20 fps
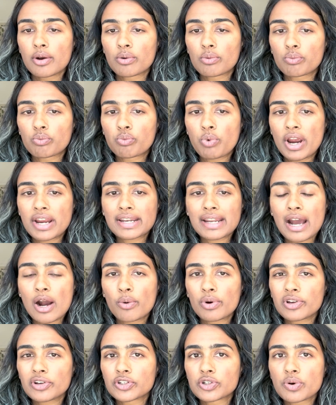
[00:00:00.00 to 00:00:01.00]
right now
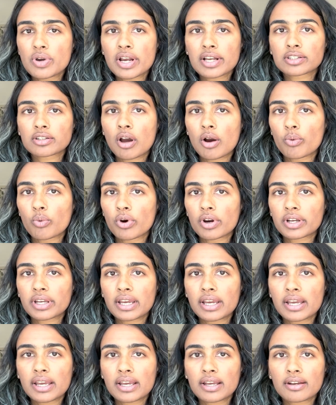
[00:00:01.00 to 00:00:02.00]
what you're doing is not
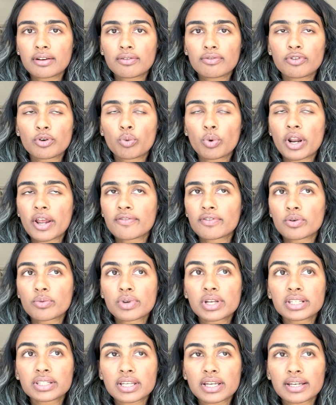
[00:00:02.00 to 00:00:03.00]
working for whatever
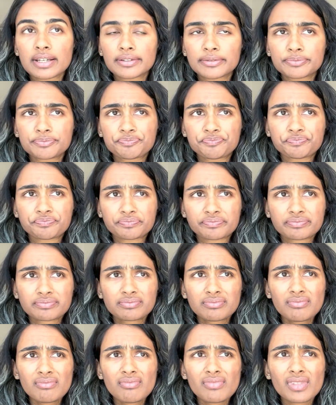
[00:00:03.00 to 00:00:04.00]
reason.
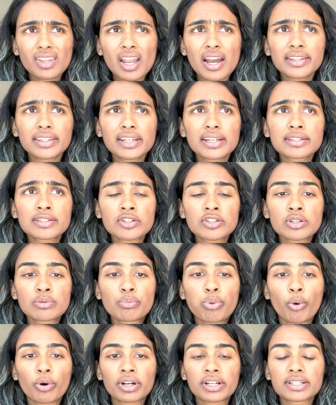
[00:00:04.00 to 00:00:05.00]
I think it's just
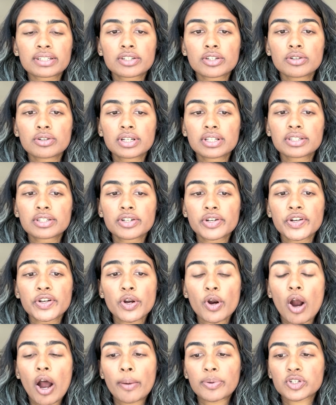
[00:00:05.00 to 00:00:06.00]
important to consider
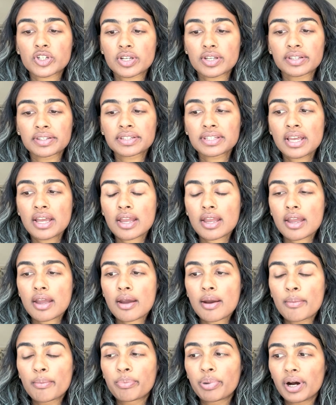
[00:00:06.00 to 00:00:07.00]
your options.
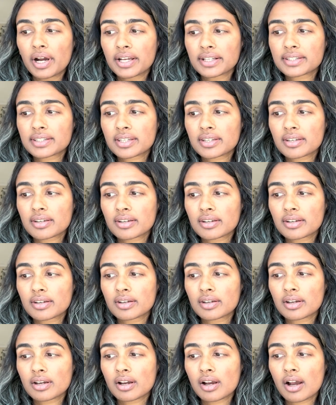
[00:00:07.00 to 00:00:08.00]
But
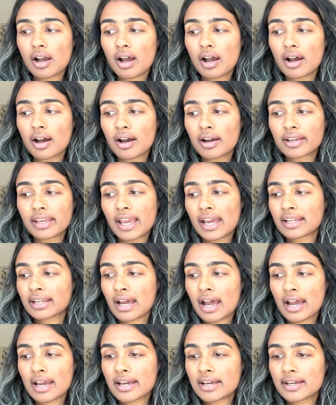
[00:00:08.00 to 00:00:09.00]
again,
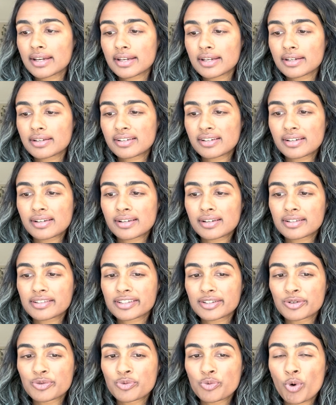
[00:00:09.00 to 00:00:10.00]
I
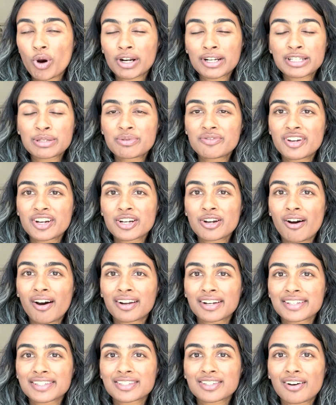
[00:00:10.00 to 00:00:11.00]
wanted to be very
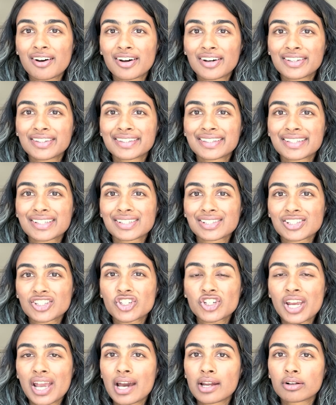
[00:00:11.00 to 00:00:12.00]
honest on this
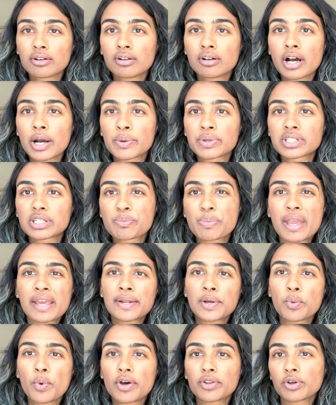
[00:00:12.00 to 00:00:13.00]
channel. I was
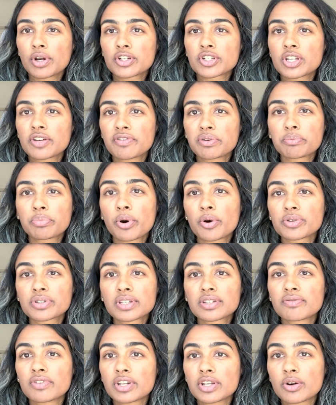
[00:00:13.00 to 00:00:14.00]
debating whether I should even post
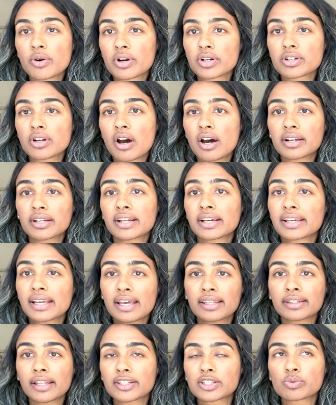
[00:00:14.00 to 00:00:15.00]
this video or not. And
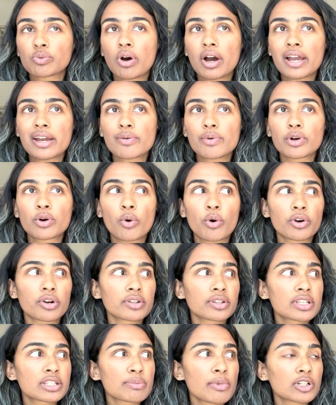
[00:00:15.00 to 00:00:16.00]
again, that's why I
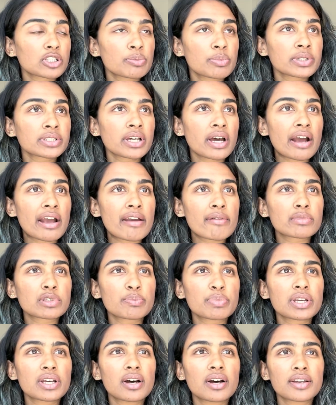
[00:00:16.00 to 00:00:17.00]
recorded this multiple times,
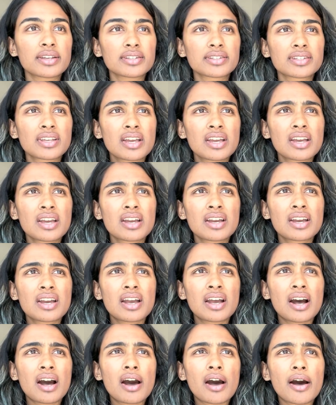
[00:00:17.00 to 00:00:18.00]
because
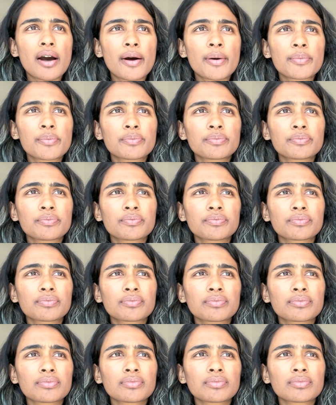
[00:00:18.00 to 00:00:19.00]
at
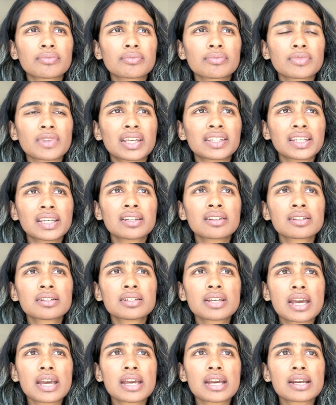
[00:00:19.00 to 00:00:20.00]
the end of the
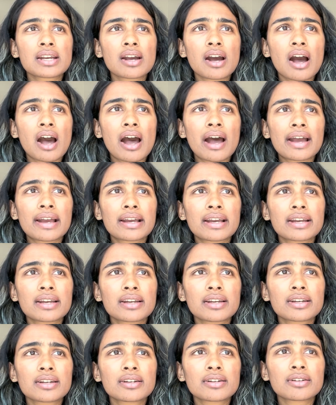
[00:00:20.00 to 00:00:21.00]
day,
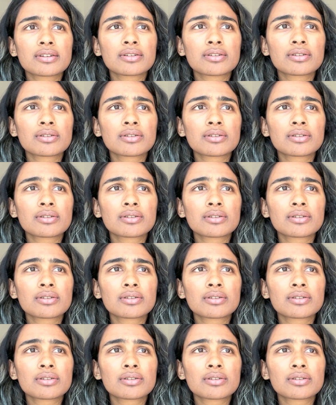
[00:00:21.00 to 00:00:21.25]
I,